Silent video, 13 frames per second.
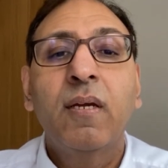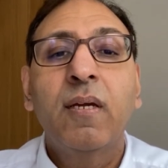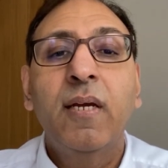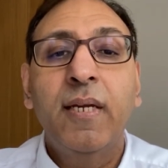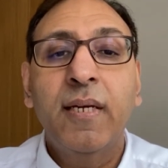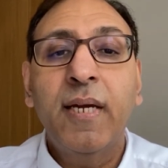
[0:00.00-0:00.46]

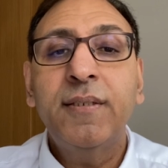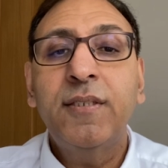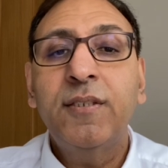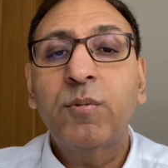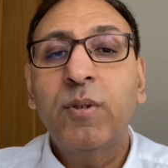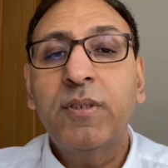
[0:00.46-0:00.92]
In
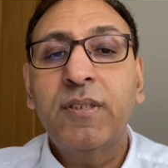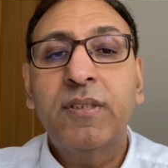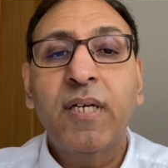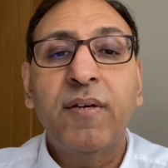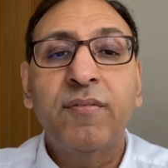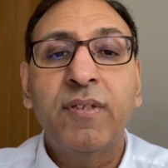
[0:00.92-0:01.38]

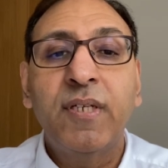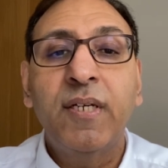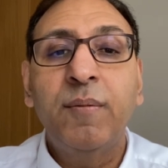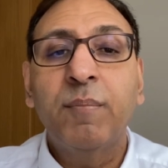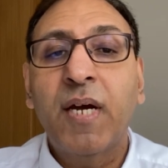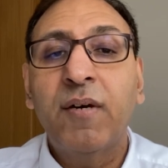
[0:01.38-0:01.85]
1827,
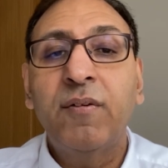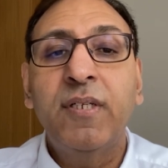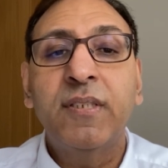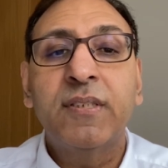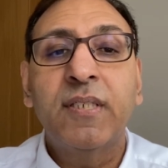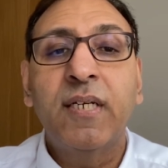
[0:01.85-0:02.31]
he
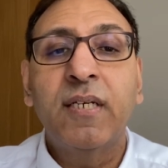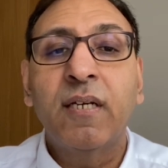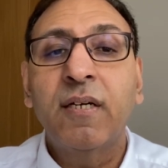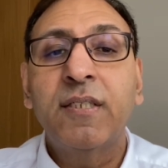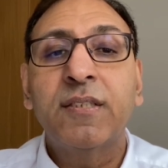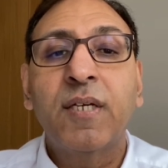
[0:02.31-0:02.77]
marries
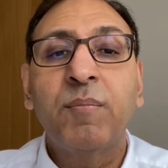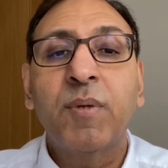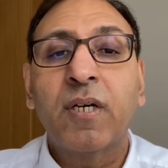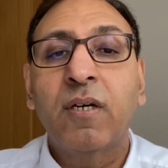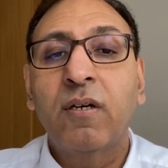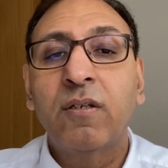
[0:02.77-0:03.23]
Eliza
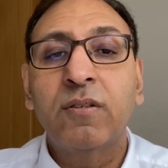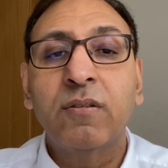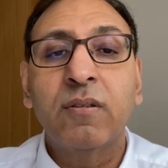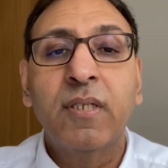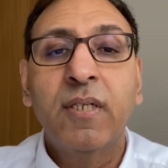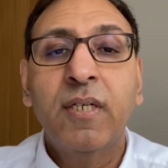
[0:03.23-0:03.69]

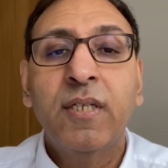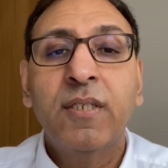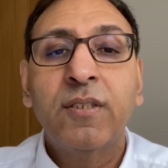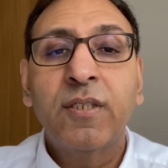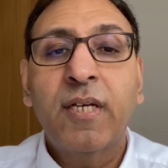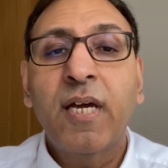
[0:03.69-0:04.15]
McCardle.
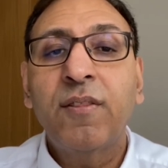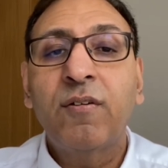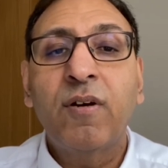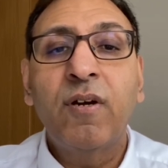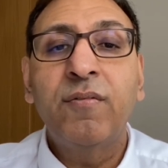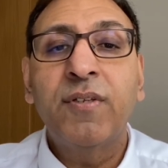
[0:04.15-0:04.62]

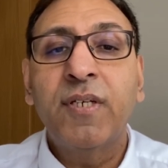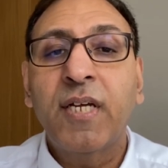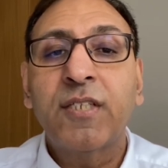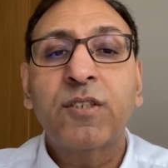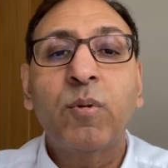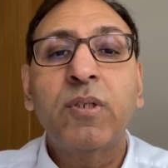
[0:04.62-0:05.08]
Together over the
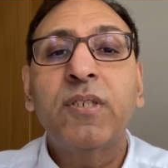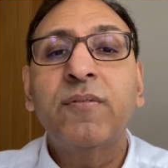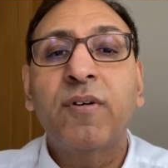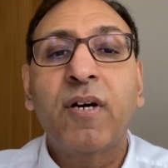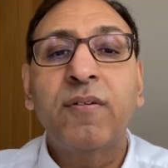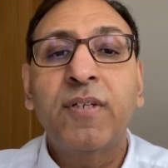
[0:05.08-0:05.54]
next
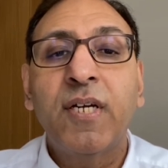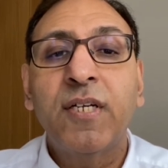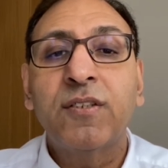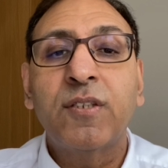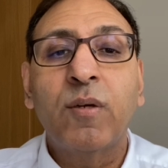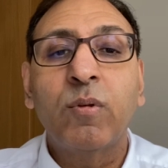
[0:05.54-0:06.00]
25
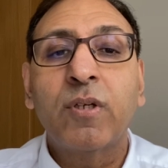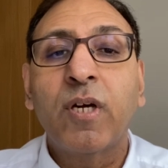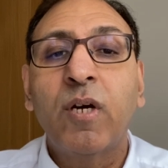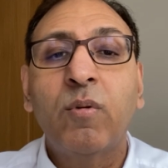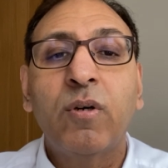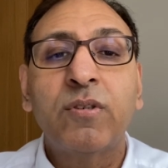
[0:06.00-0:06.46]
years, they will
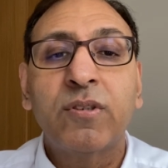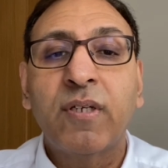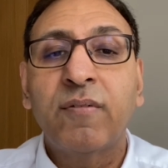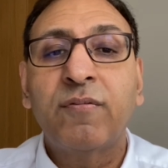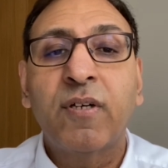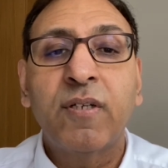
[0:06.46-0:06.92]
go on to
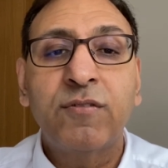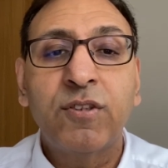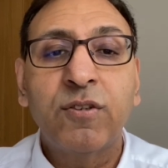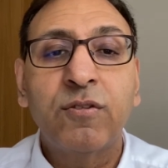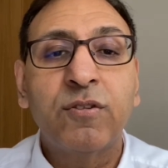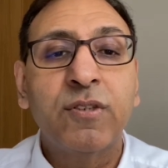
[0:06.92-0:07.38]
have 5
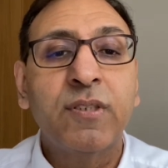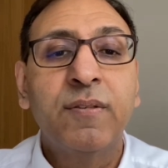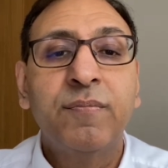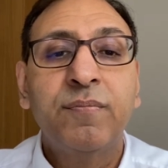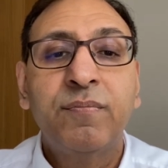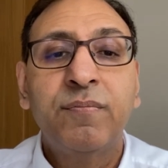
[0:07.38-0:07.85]
children.
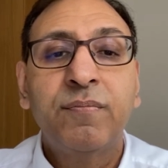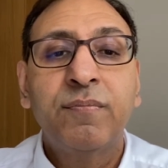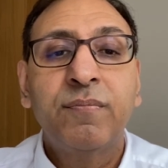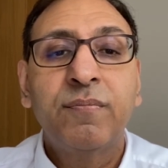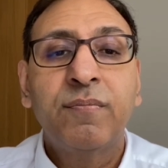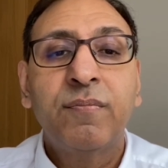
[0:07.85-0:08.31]

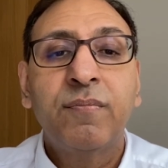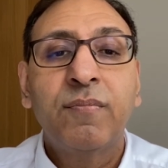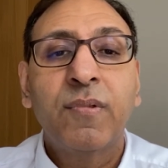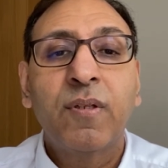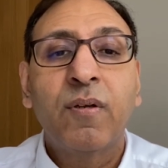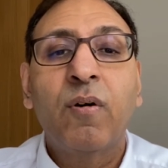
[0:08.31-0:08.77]

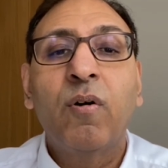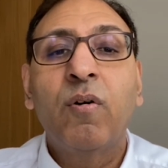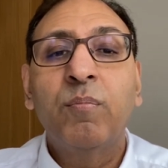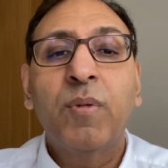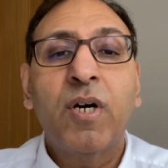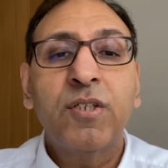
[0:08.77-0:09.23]

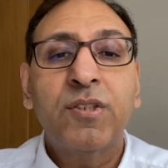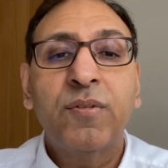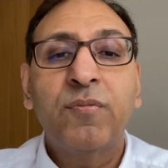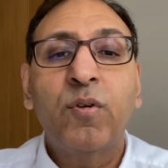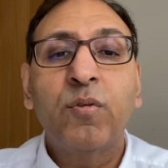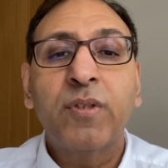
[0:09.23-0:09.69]
On March
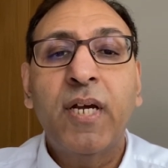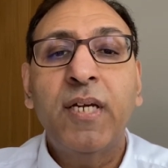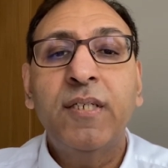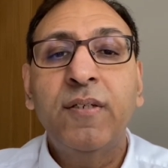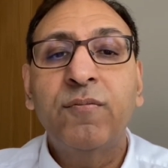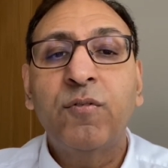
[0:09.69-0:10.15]
4,
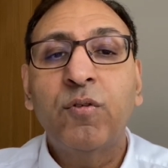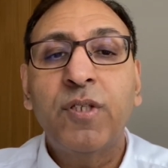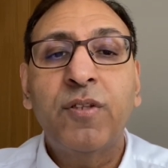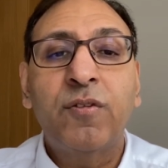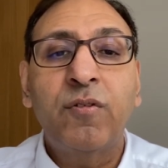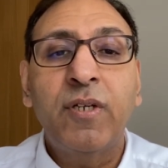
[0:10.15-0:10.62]

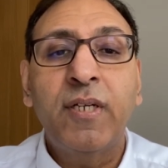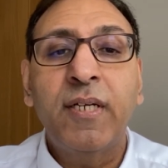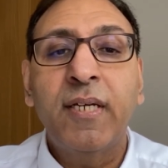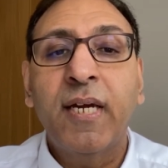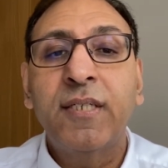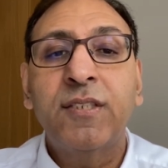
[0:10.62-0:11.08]
1843,
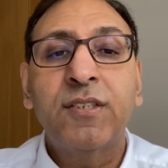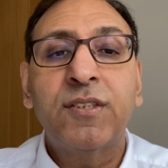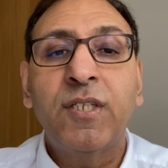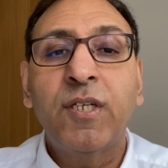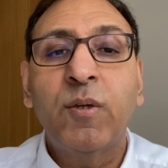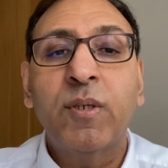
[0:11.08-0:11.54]
he enters
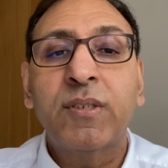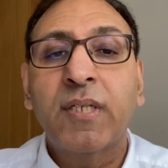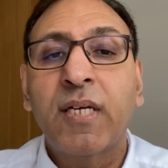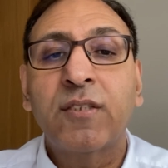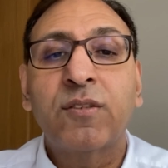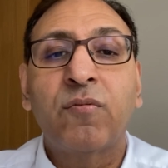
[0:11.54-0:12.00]
the U.S.
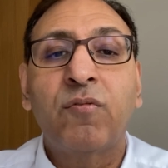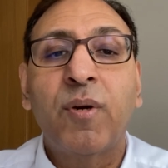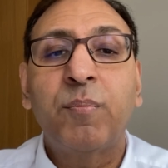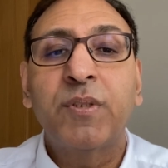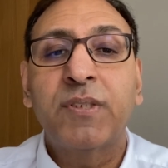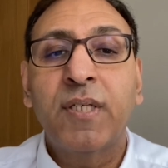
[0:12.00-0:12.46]
House of
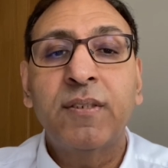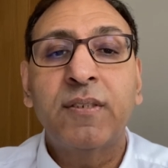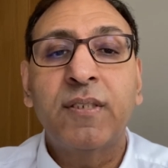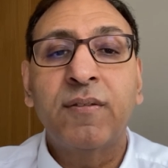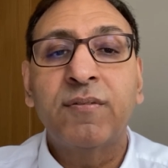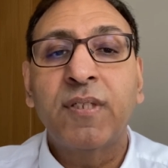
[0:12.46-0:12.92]

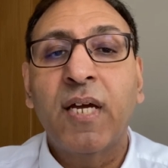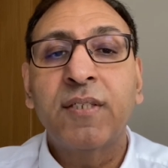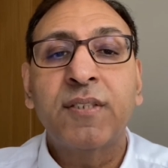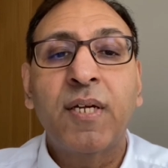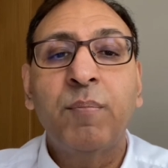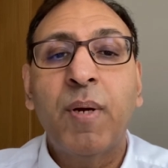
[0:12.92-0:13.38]
Representatives
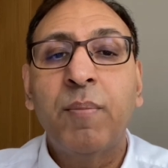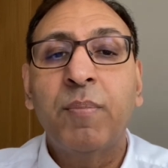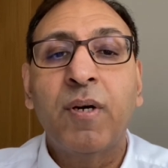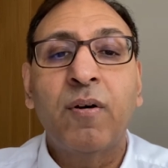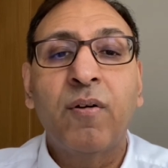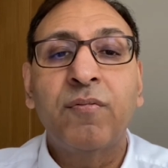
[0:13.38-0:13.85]
as a
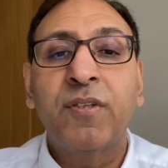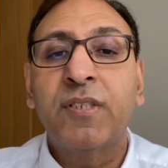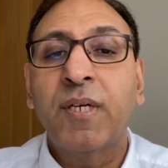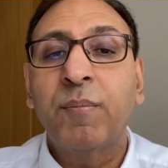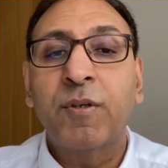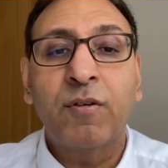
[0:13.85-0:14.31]
member of the
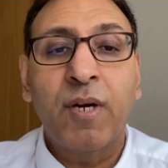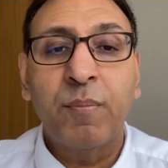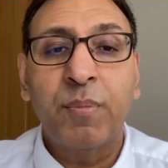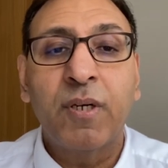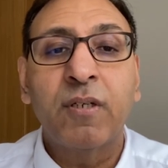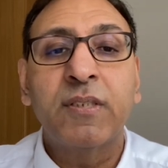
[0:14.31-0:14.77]

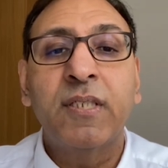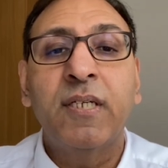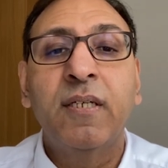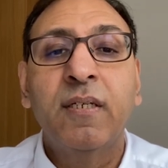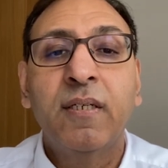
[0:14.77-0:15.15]
Democrat Party,